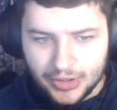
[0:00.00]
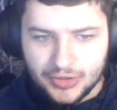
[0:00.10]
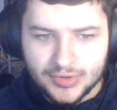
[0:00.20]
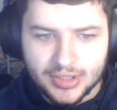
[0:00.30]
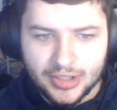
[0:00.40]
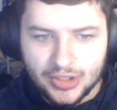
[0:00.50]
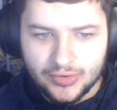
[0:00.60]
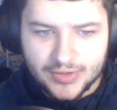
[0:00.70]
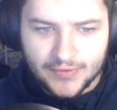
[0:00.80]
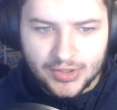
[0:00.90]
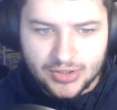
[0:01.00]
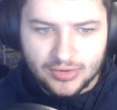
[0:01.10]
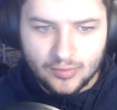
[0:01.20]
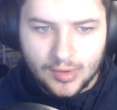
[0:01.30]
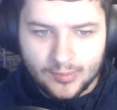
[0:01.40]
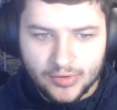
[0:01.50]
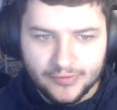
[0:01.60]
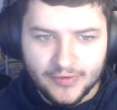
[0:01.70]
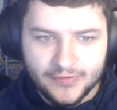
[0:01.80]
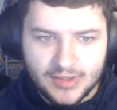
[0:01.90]
we're using the newest version
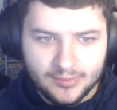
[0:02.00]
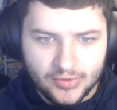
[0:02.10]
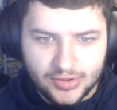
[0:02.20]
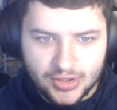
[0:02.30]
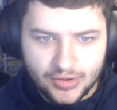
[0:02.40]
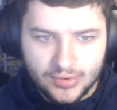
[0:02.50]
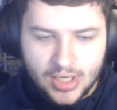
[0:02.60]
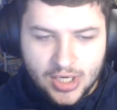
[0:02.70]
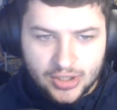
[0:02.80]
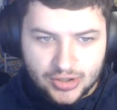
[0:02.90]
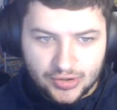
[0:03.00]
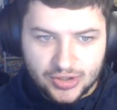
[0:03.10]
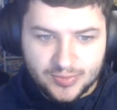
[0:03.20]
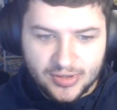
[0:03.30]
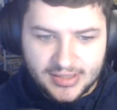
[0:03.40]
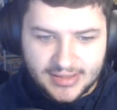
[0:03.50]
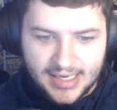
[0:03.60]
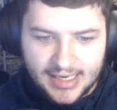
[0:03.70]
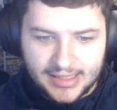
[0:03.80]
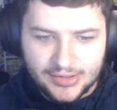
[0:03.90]
1.15.2. So just press
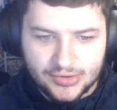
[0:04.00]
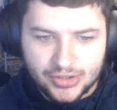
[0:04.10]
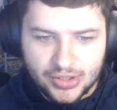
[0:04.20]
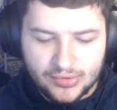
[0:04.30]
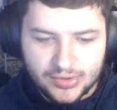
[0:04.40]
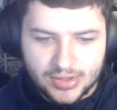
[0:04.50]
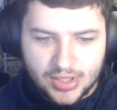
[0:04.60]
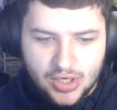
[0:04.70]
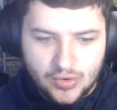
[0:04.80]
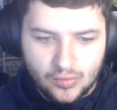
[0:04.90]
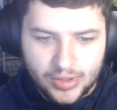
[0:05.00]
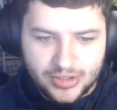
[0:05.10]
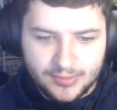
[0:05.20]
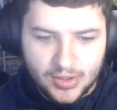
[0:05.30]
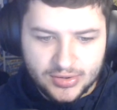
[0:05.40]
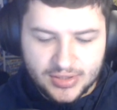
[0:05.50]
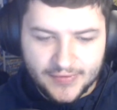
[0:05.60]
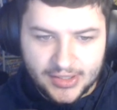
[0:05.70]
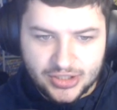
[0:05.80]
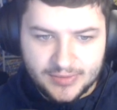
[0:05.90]
that and it'll show us which mods
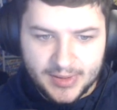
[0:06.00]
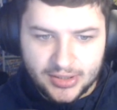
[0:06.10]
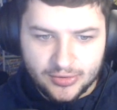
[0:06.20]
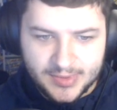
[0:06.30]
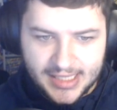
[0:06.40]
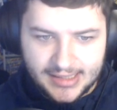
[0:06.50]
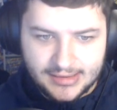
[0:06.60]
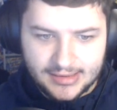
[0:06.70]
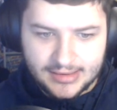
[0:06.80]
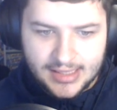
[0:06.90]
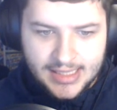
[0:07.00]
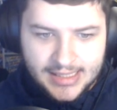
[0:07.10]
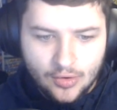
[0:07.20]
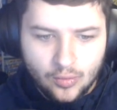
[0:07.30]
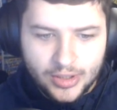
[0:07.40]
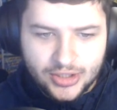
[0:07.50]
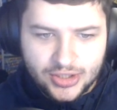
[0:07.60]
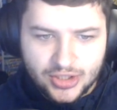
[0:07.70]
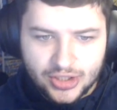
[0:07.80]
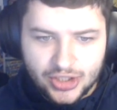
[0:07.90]
have actually been updated. Now we're
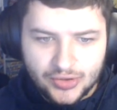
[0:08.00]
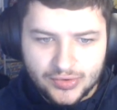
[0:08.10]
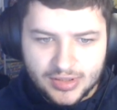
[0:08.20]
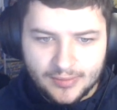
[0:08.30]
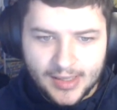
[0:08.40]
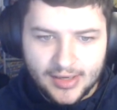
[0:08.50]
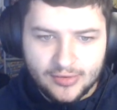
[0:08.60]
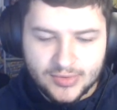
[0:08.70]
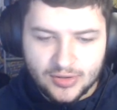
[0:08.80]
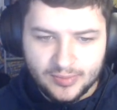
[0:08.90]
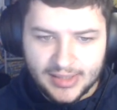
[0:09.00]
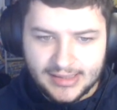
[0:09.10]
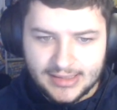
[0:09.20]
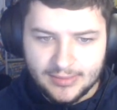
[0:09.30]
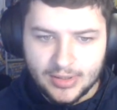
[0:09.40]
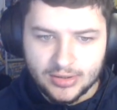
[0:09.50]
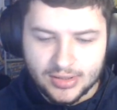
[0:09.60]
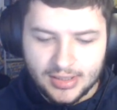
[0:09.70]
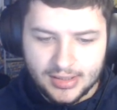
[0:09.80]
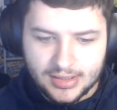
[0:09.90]
just going to use the Biomes of Plenty mod
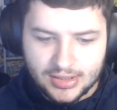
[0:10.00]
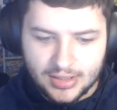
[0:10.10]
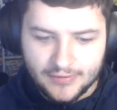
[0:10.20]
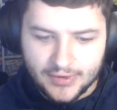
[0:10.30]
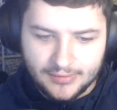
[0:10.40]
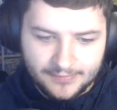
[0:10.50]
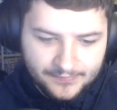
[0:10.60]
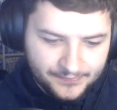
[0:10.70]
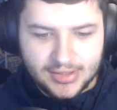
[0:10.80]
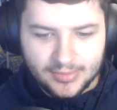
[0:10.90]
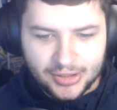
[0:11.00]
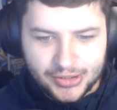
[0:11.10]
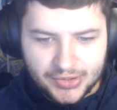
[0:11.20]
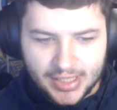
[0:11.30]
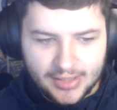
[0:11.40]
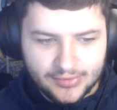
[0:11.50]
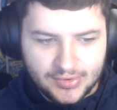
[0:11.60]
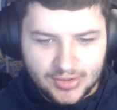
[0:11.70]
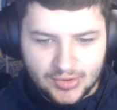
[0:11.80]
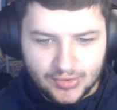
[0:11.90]
in this server. So I'm going to show you how
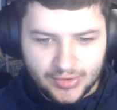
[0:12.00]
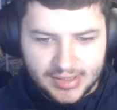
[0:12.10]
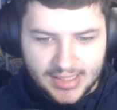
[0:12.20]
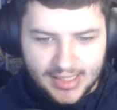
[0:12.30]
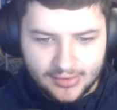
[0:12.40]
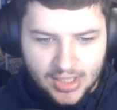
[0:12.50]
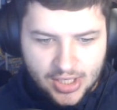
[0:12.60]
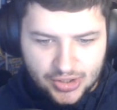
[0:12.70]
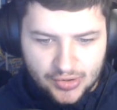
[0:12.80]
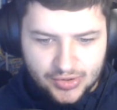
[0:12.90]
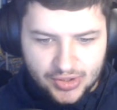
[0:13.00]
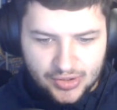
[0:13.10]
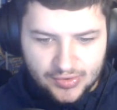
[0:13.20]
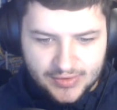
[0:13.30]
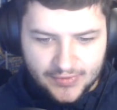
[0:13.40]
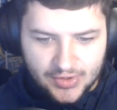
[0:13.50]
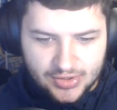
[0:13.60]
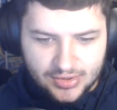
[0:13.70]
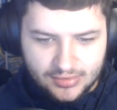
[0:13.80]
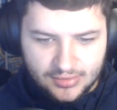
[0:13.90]
to install this now. Just go to the newest
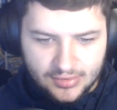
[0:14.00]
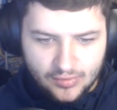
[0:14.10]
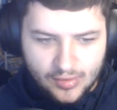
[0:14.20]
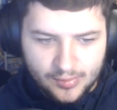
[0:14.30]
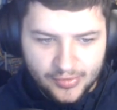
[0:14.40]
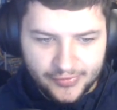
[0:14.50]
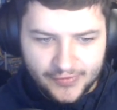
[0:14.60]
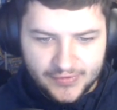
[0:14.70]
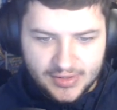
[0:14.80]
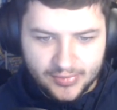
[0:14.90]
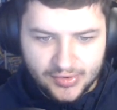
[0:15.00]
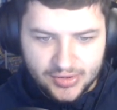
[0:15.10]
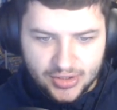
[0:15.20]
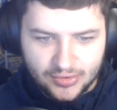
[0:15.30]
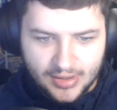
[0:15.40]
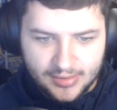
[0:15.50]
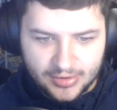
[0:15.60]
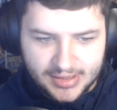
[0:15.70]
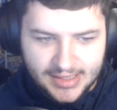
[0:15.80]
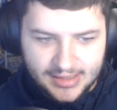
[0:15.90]
version 1.15.2. I'm
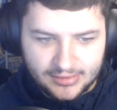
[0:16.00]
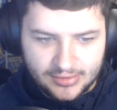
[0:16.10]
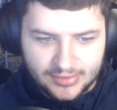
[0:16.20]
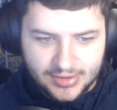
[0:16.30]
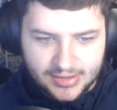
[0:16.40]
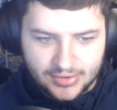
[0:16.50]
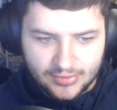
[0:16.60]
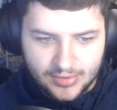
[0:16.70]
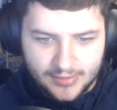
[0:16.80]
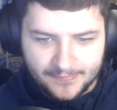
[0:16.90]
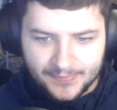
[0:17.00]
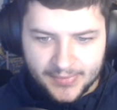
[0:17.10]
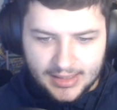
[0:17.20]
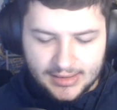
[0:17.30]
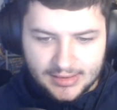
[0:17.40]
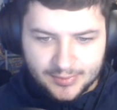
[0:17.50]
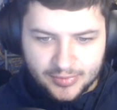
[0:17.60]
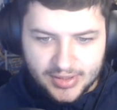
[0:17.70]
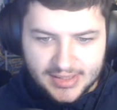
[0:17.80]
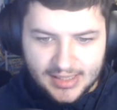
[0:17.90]
going to download this other one and
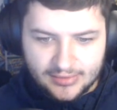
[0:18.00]
press